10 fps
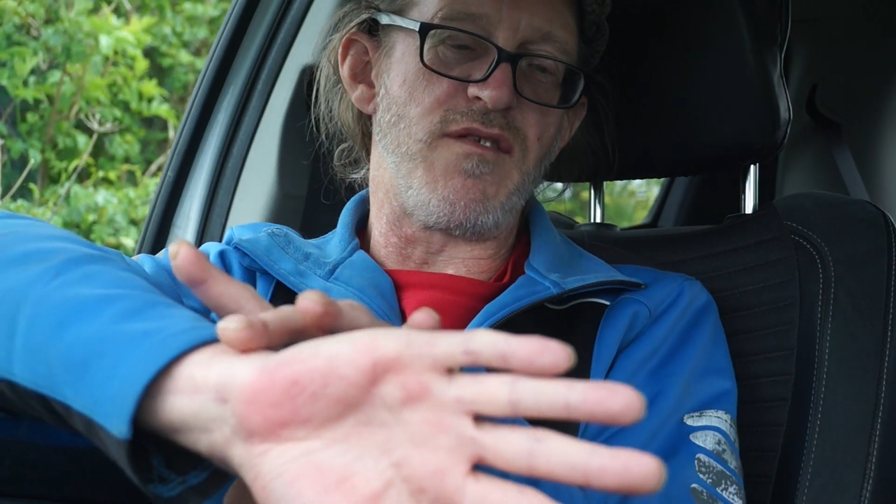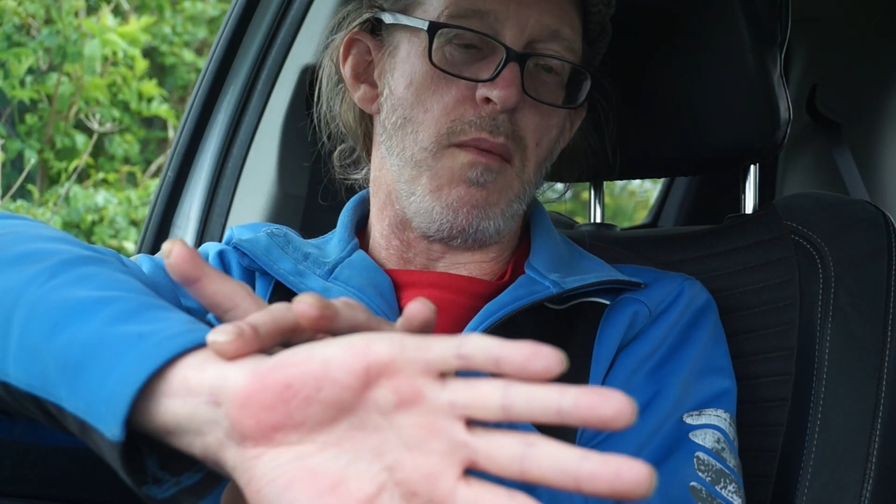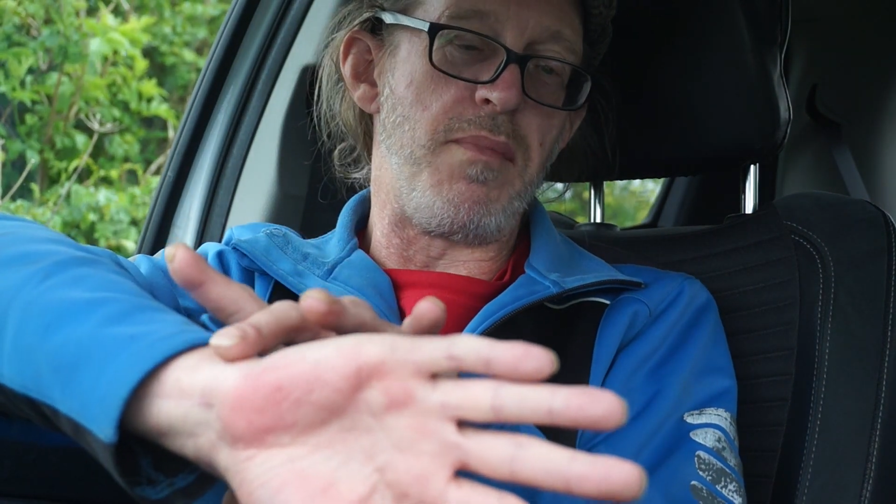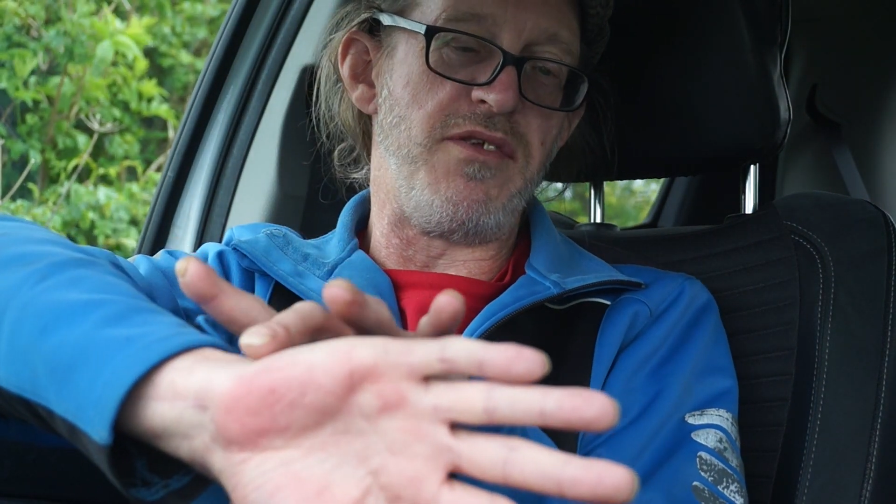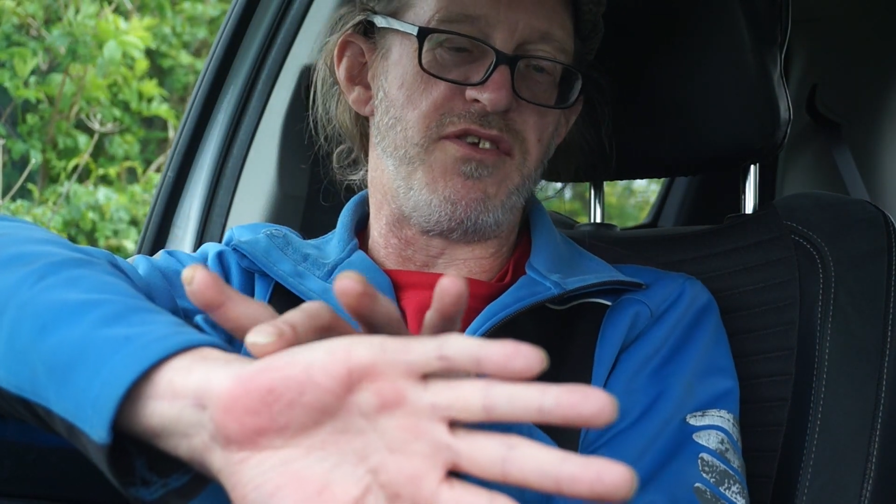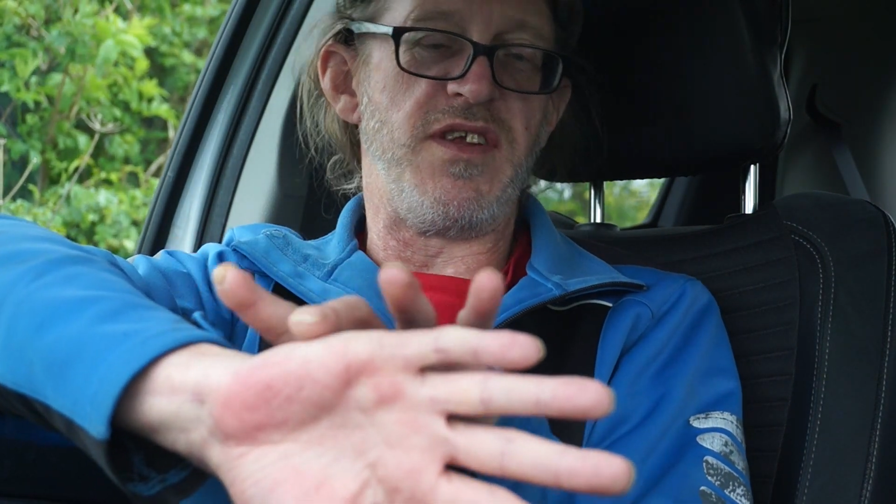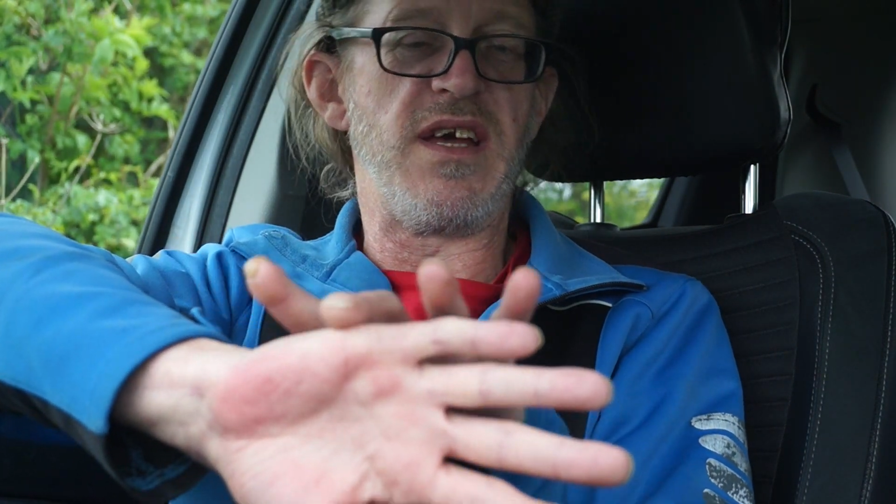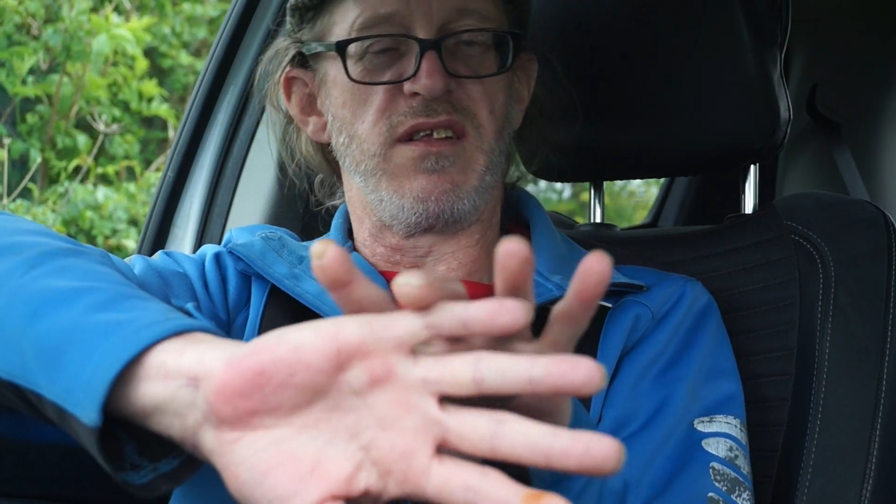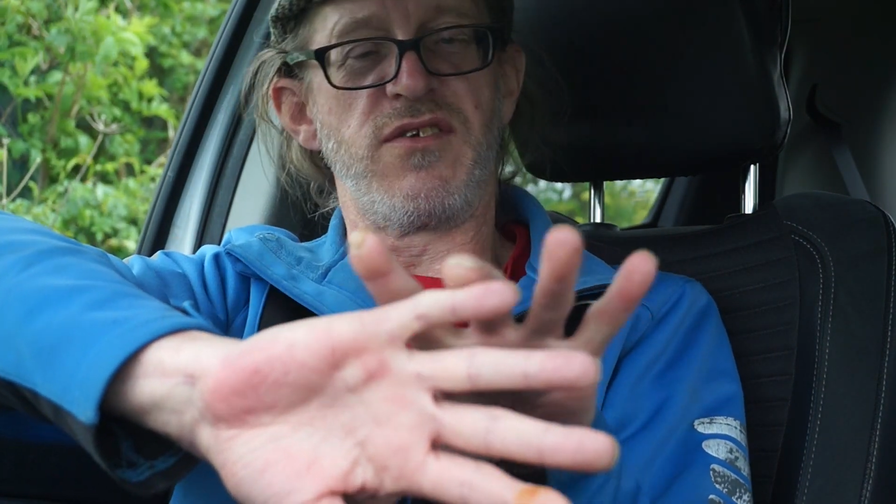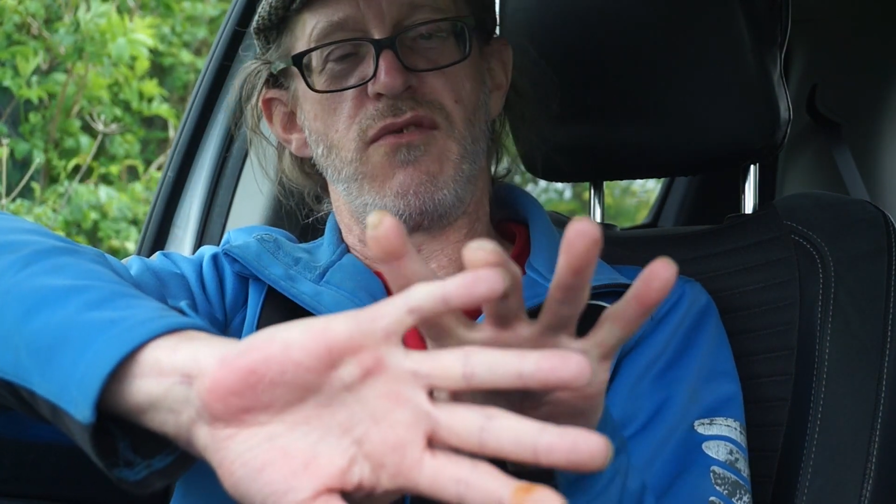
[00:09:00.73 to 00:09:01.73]
got pins and
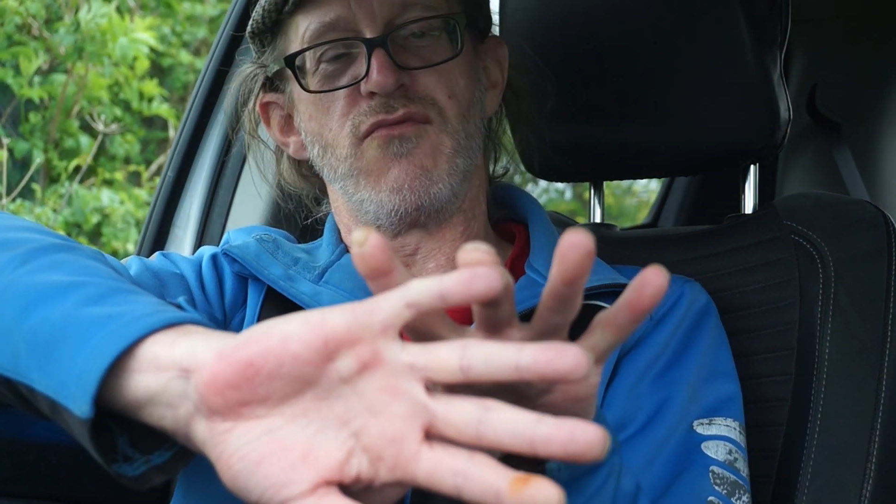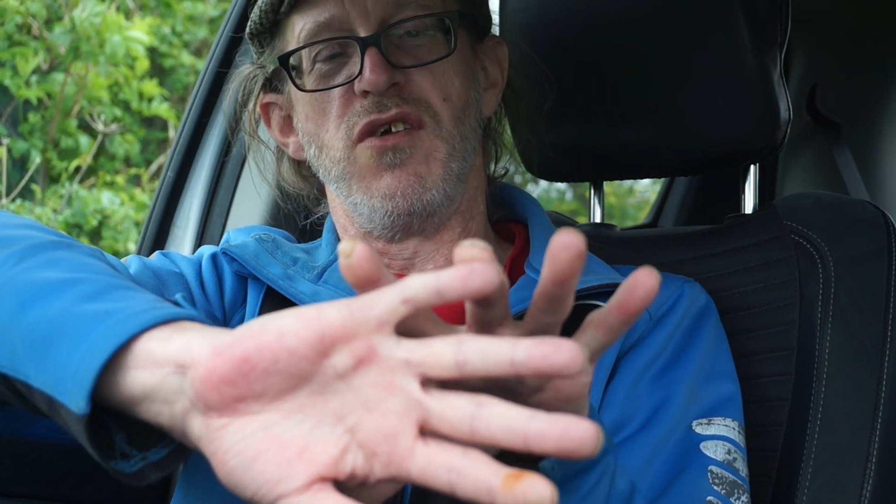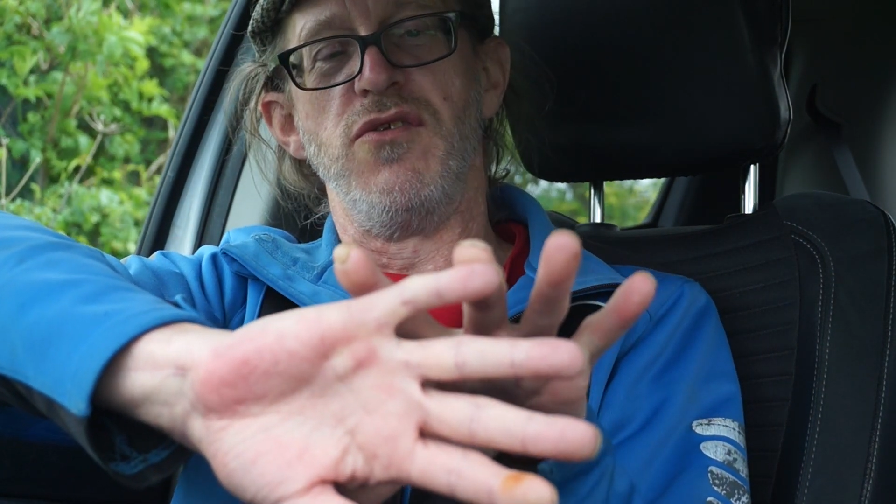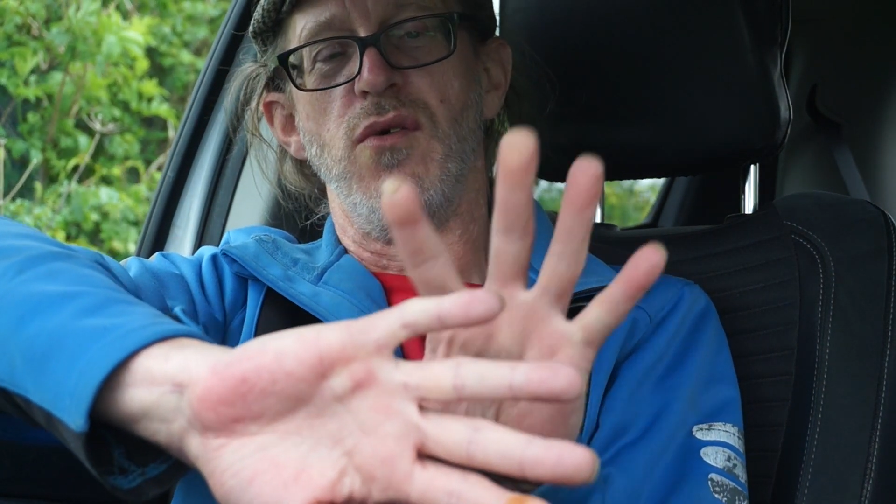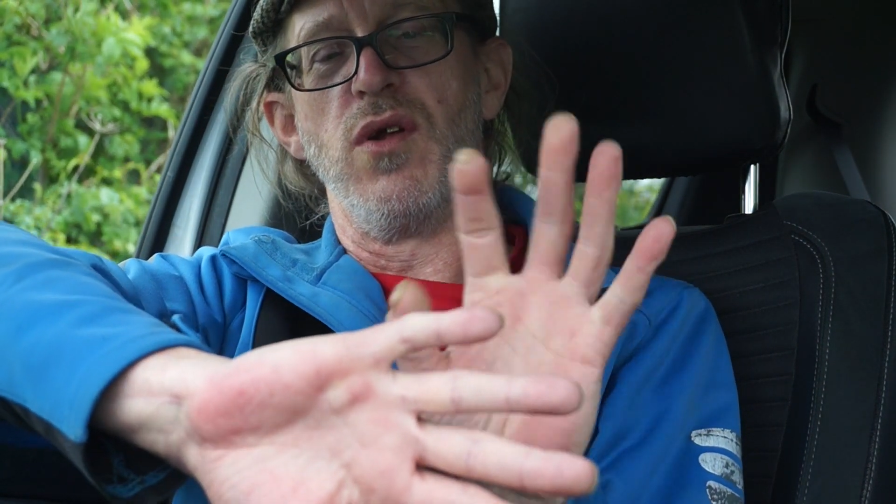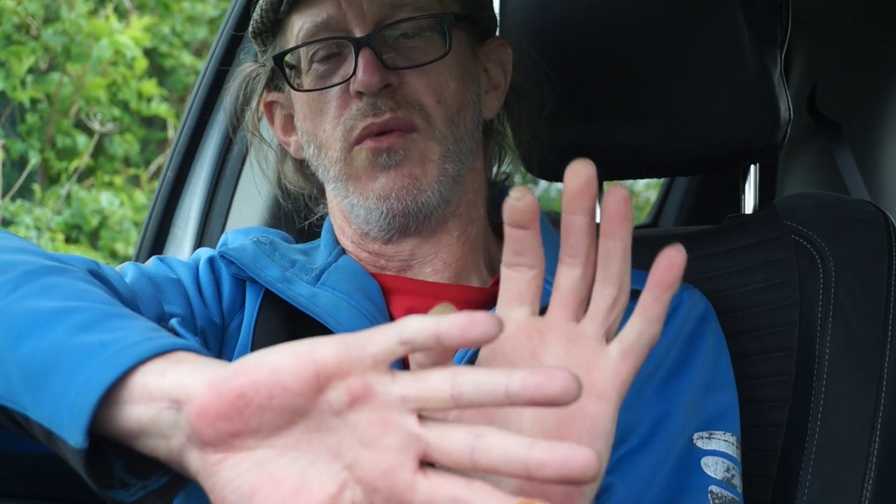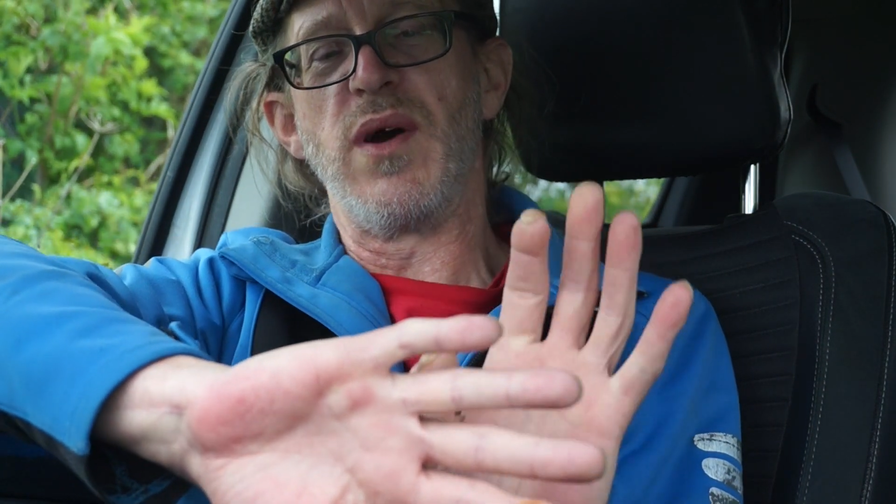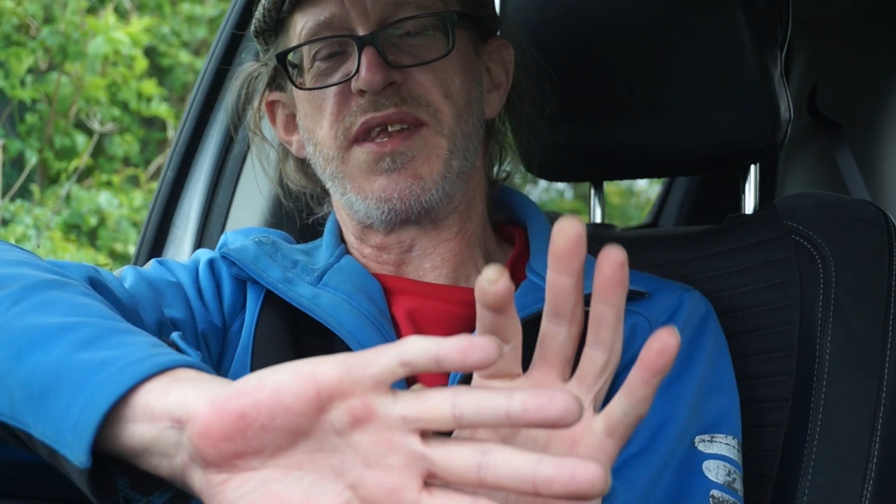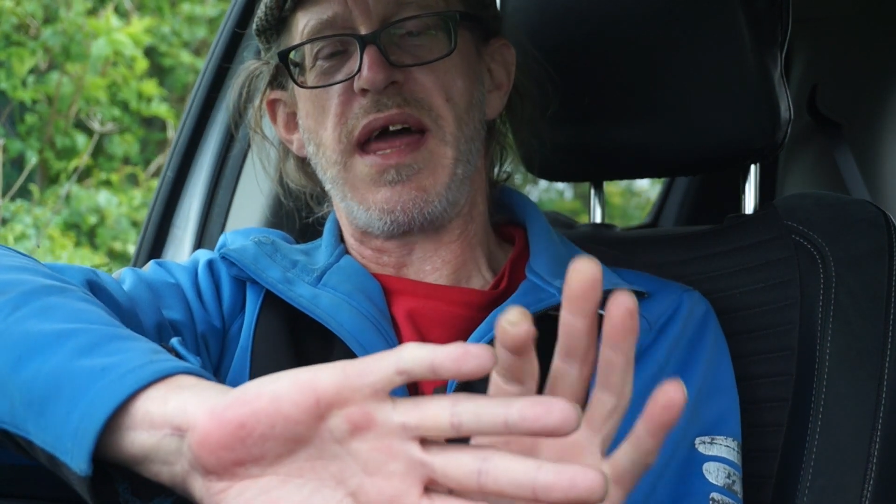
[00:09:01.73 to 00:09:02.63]
needles that runs all the way